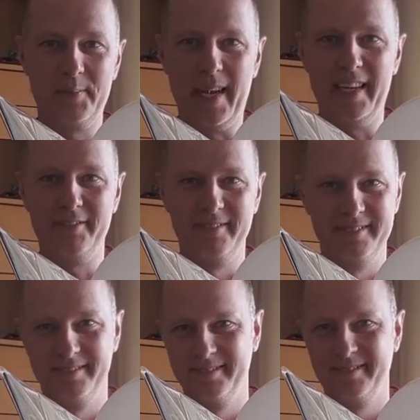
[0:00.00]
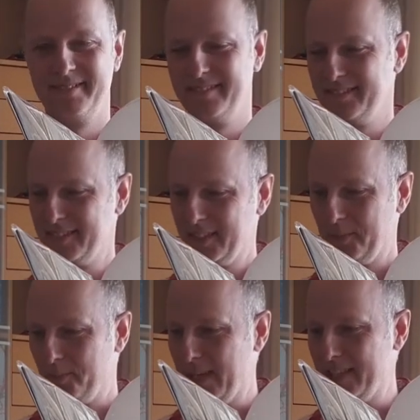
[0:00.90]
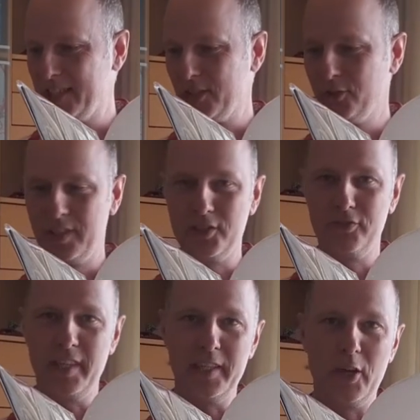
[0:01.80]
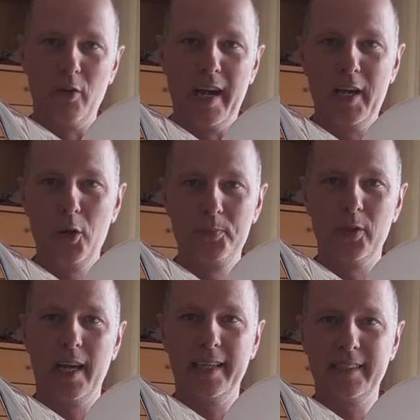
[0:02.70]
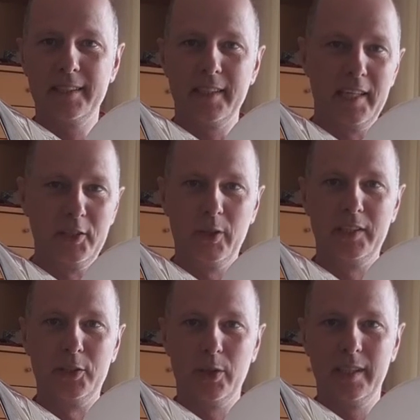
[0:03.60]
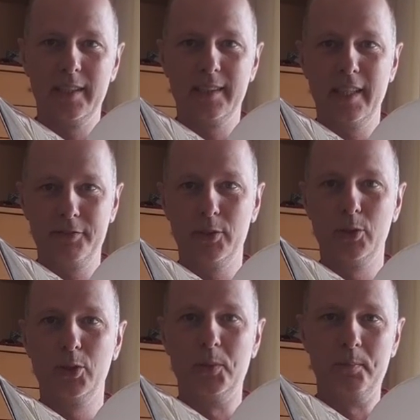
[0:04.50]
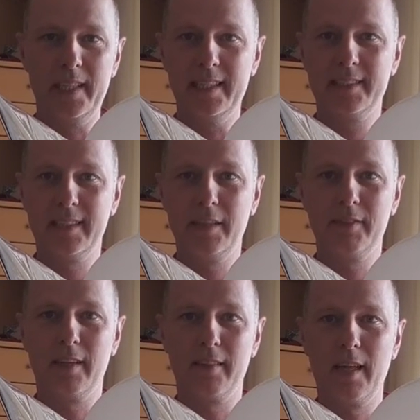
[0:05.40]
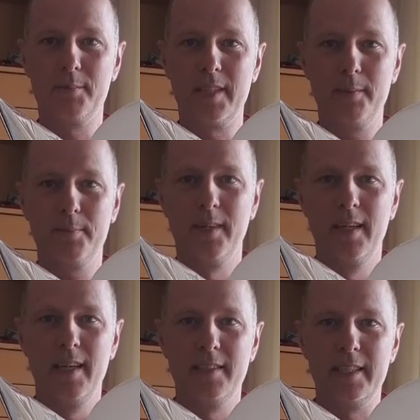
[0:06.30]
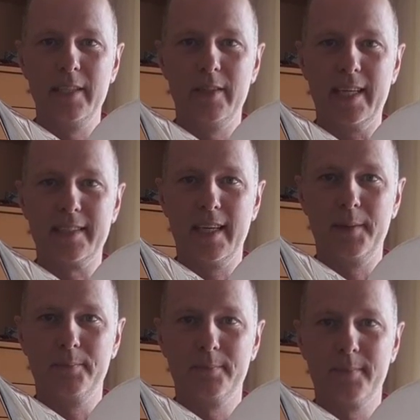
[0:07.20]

the main message of this video. I hope you liked it and you enjoyed it. If you do, please give it a thumbs up. See you next time.